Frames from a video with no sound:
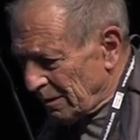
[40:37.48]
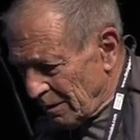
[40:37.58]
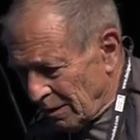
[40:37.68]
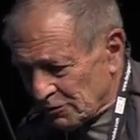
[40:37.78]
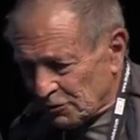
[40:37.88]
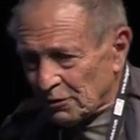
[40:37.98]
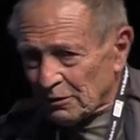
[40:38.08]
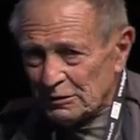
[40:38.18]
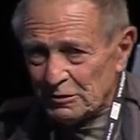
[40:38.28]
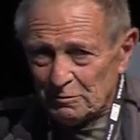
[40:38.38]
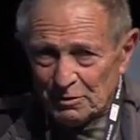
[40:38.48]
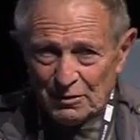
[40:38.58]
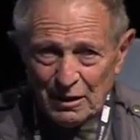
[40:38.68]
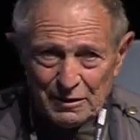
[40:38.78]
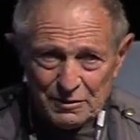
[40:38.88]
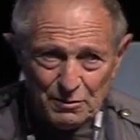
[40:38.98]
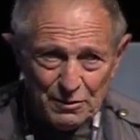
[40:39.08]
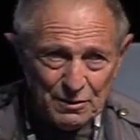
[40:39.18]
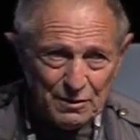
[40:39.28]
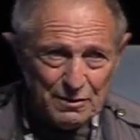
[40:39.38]
I strongly sympathize
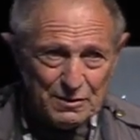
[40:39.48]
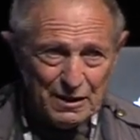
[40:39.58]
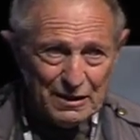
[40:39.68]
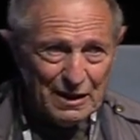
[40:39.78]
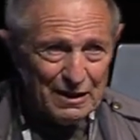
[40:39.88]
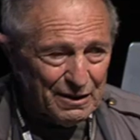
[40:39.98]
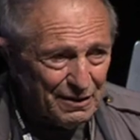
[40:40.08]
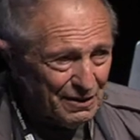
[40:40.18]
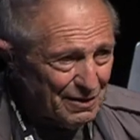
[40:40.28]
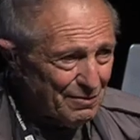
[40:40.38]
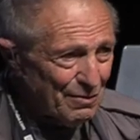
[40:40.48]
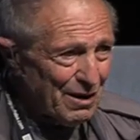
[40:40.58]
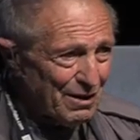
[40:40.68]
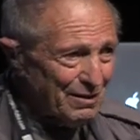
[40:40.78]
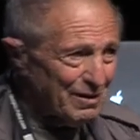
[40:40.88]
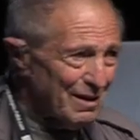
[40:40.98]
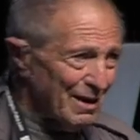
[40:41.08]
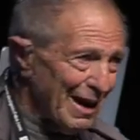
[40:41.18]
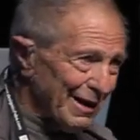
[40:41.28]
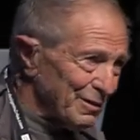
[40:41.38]
with Zanelli, my
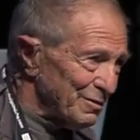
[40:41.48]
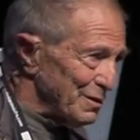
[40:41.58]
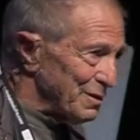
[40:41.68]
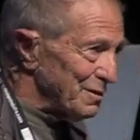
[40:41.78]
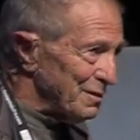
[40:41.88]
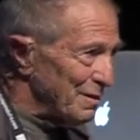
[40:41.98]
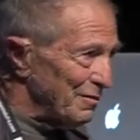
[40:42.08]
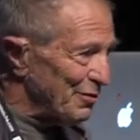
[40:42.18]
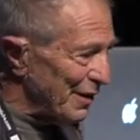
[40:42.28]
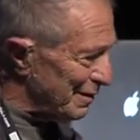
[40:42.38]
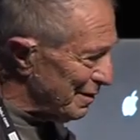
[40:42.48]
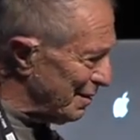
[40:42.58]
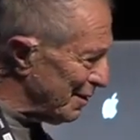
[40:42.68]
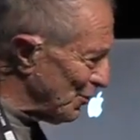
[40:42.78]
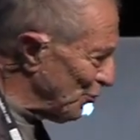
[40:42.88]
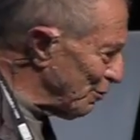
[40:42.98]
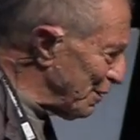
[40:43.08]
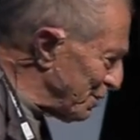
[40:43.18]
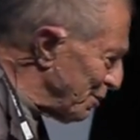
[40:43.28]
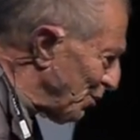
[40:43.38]
activist friend and
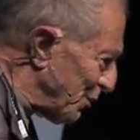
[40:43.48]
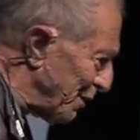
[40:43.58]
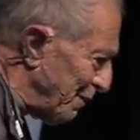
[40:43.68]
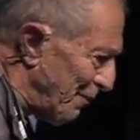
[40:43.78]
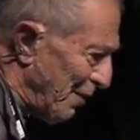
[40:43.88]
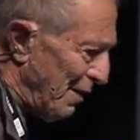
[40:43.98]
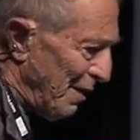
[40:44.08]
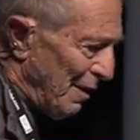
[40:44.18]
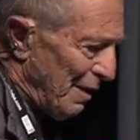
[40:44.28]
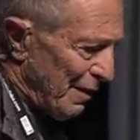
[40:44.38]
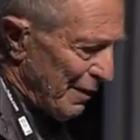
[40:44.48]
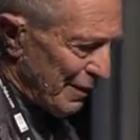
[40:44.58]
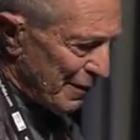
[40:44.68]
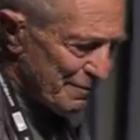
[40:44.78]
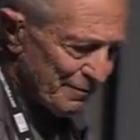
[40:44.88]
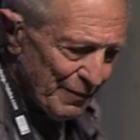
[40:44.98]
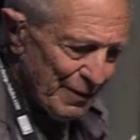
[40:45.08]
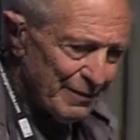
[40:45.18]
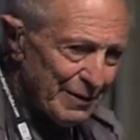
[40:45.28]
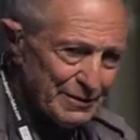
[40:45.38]
almost daughter. There
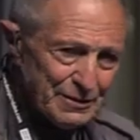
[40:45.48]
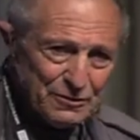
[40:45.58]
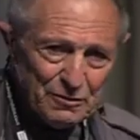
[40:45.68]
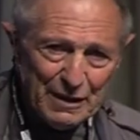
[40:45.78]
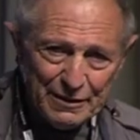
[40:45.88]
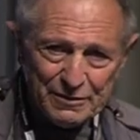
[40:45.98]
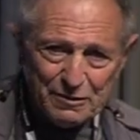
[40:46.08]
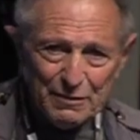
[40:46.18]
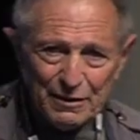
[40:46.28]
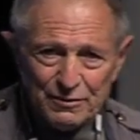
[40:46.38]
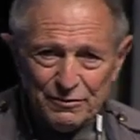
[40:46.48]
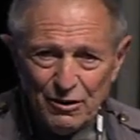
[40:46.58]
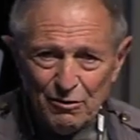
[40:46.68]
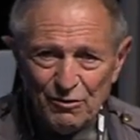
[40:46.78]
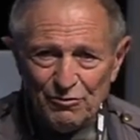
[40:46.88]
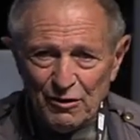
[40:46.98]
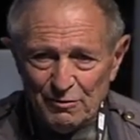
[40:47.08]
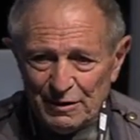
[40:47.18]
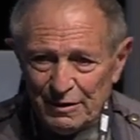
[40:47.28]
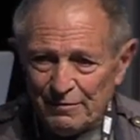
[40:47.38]
is a tremendous amount of
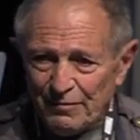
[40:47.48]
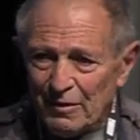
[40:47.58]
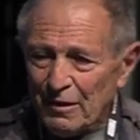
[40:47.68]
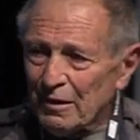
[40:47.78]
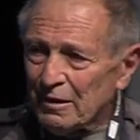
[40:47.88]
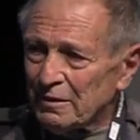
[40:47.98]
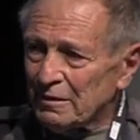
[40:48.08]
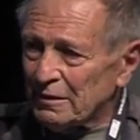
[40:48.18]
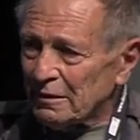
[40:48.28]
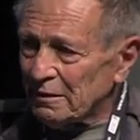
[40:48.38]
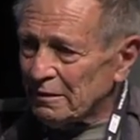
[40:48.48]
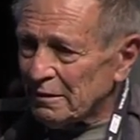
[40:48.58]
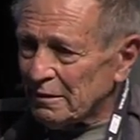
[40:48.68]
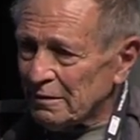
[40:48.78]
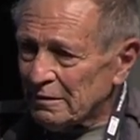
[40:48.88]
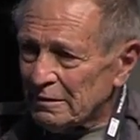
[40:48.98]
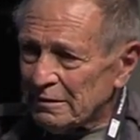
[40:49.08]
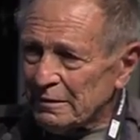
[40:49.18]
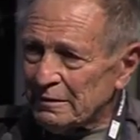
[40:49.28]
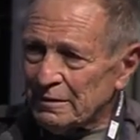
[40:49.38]
homophobia in the
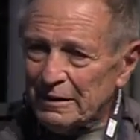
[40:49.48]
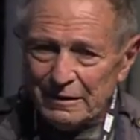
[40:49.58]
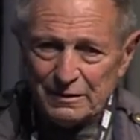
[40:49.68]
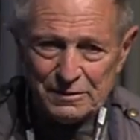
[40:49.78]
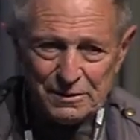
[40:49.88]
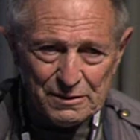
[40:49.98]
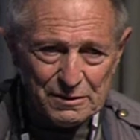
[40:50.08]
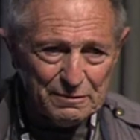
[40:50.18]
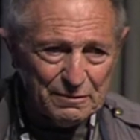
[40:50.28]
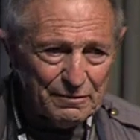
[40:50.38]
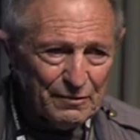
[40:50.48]
legal system